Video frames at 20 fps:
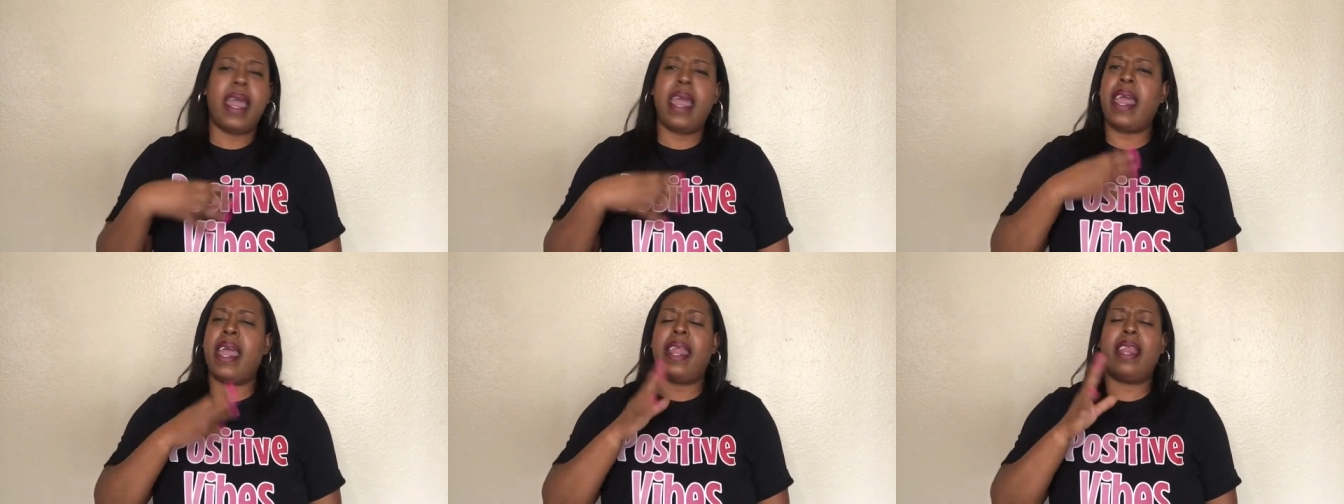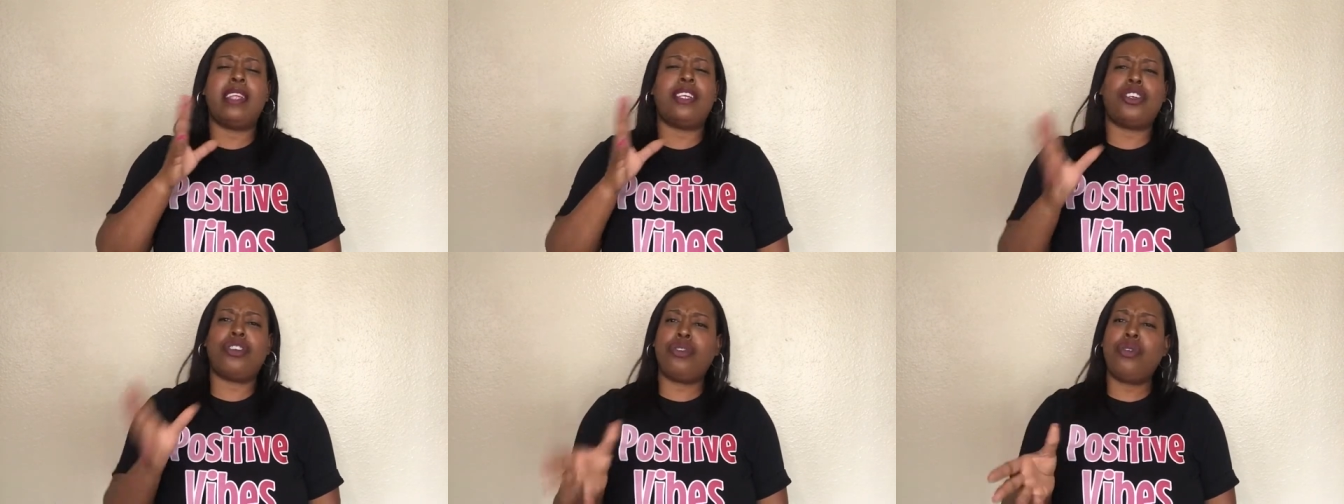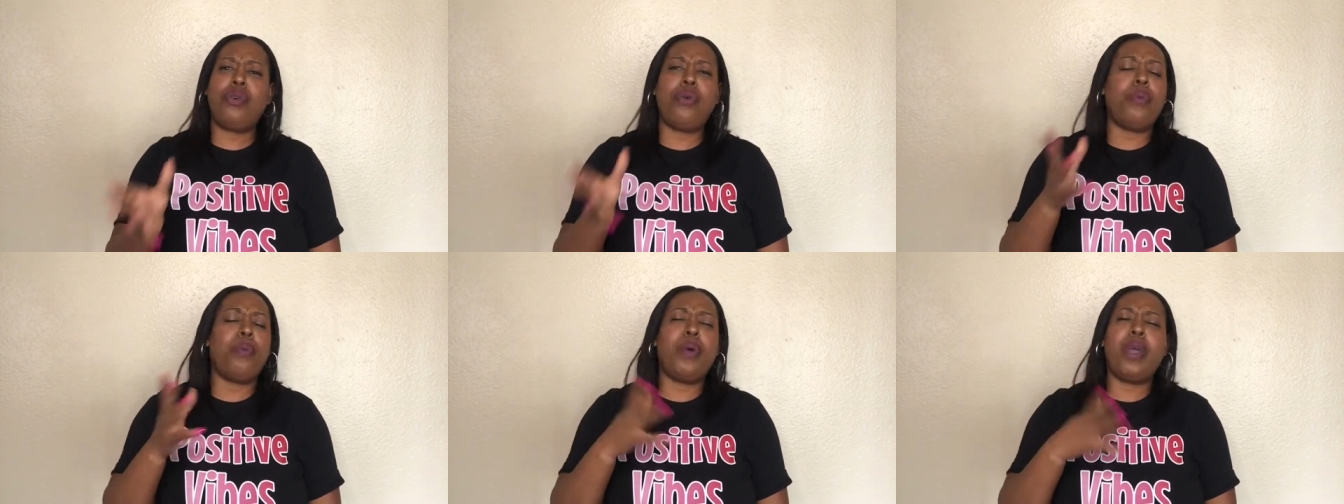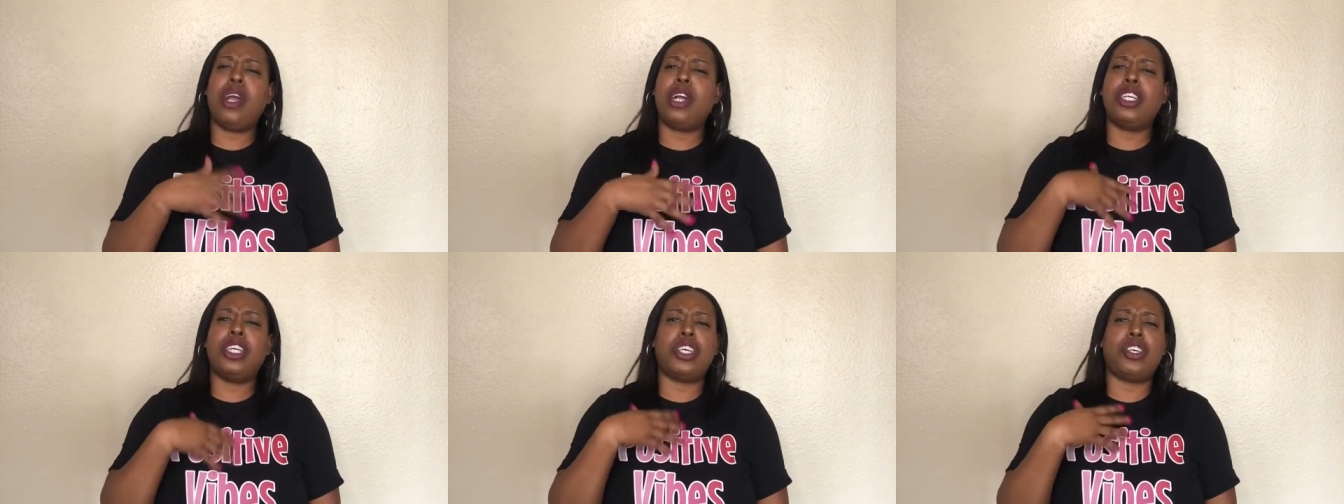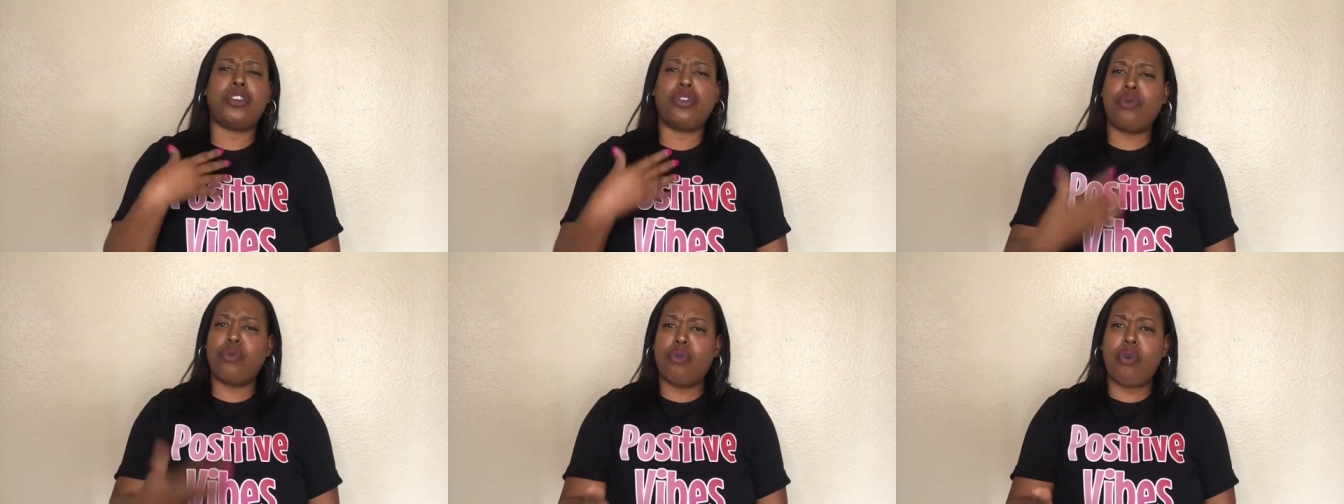and two, we are
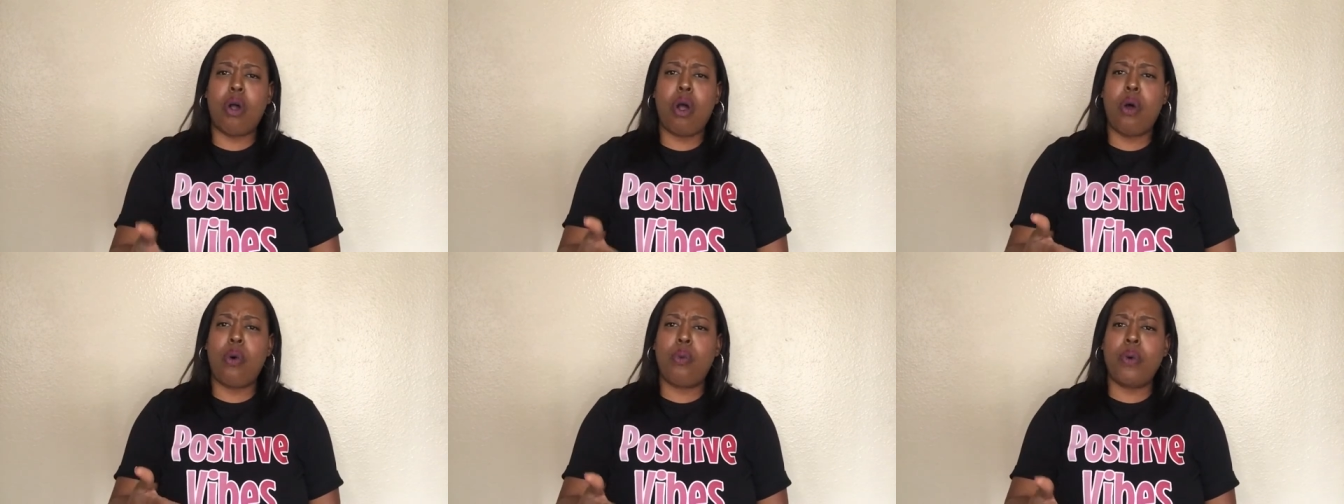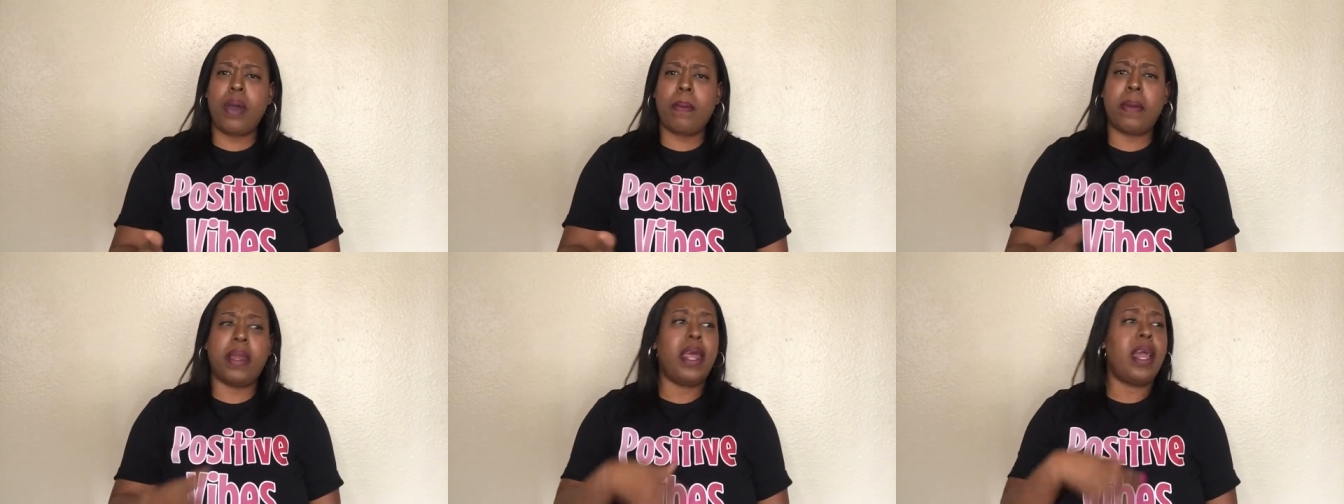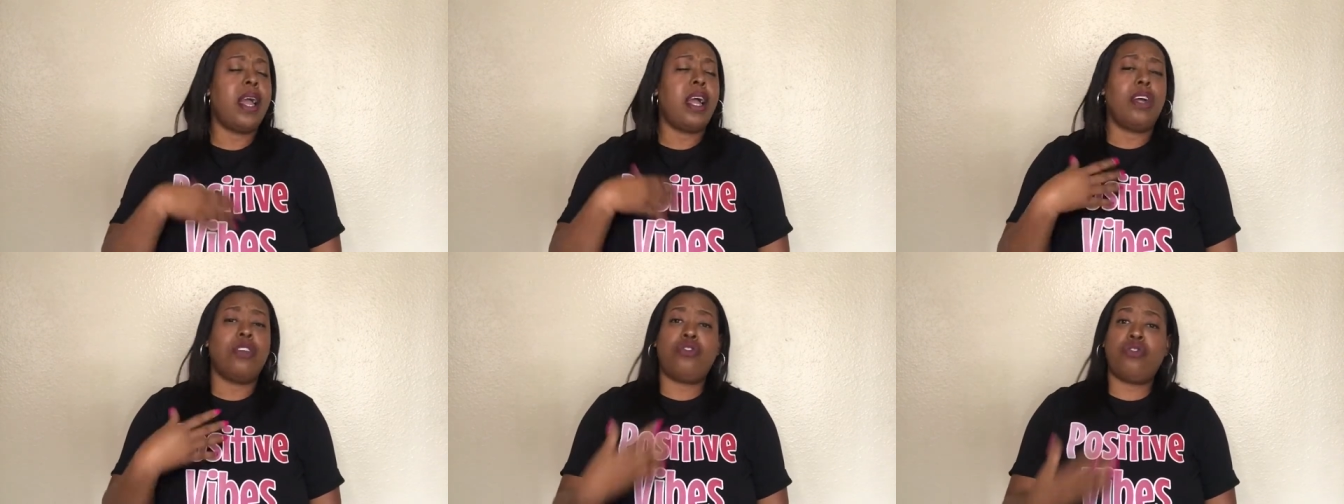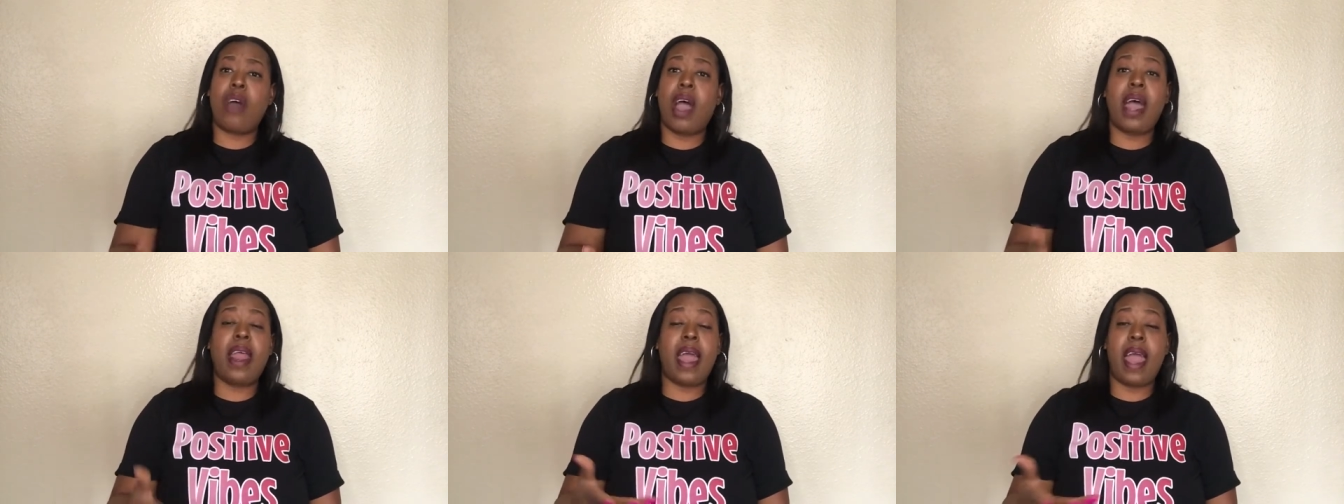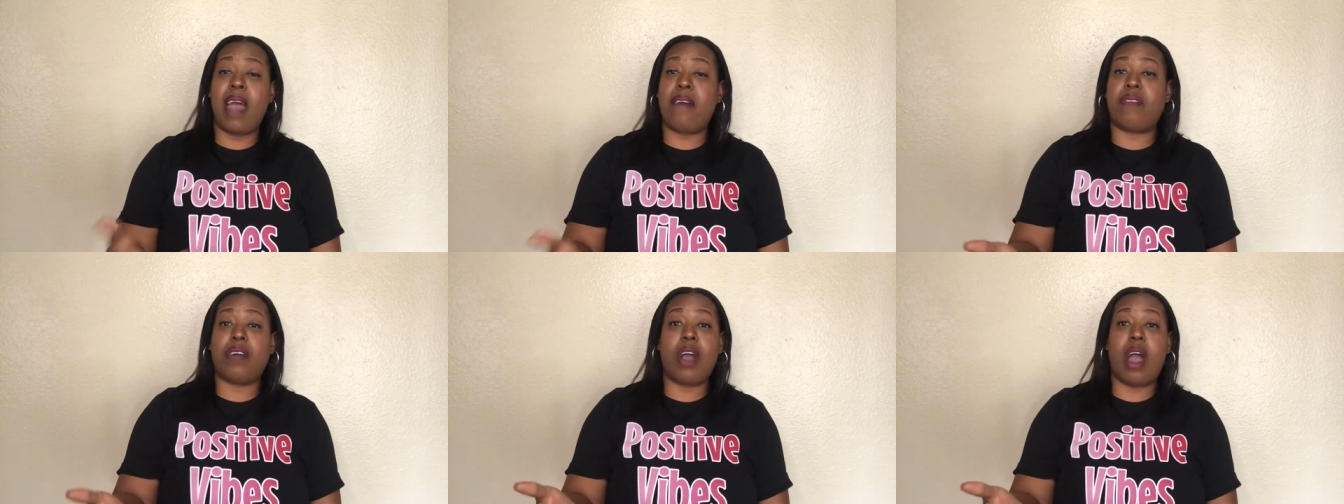just two grown women trying to
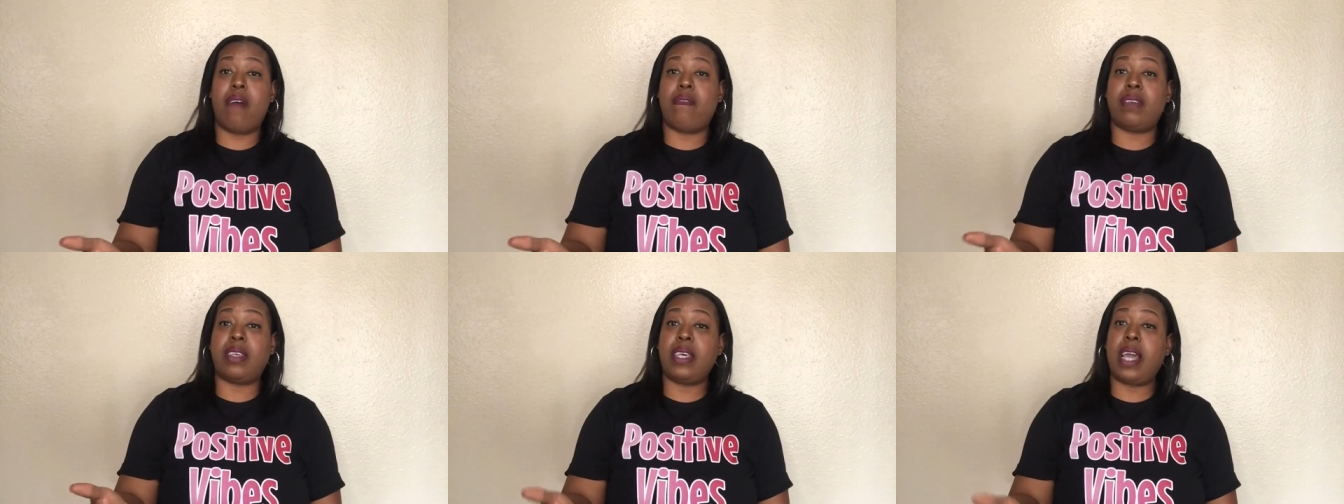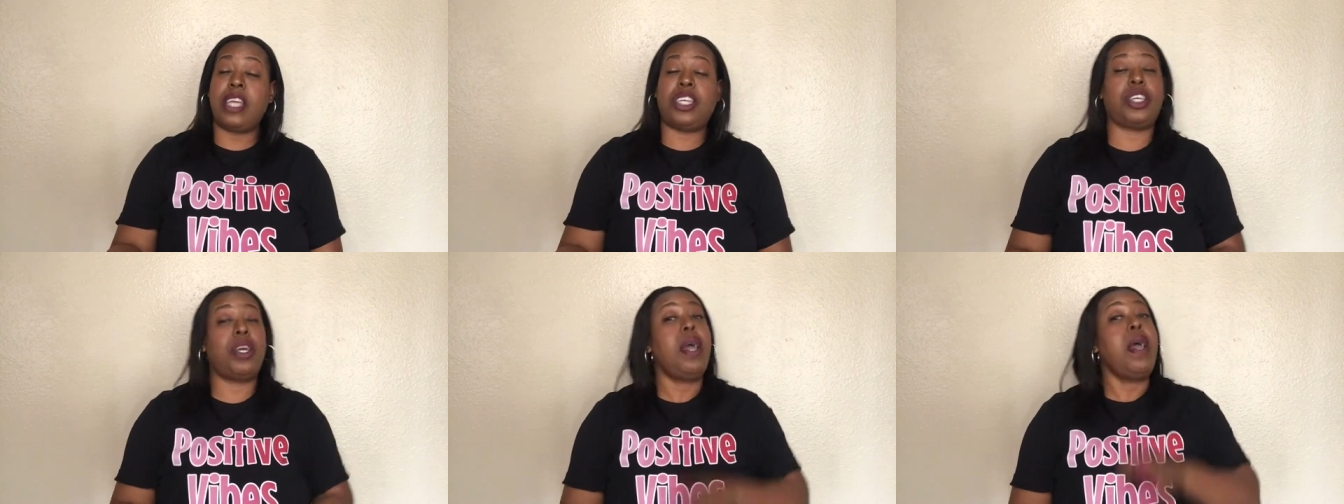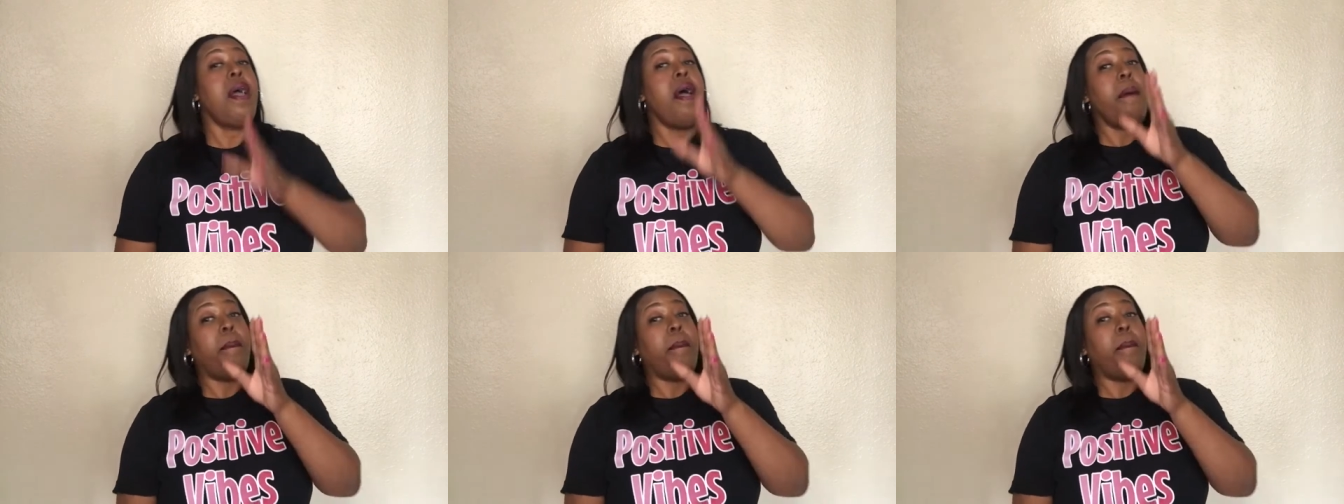have a conversation.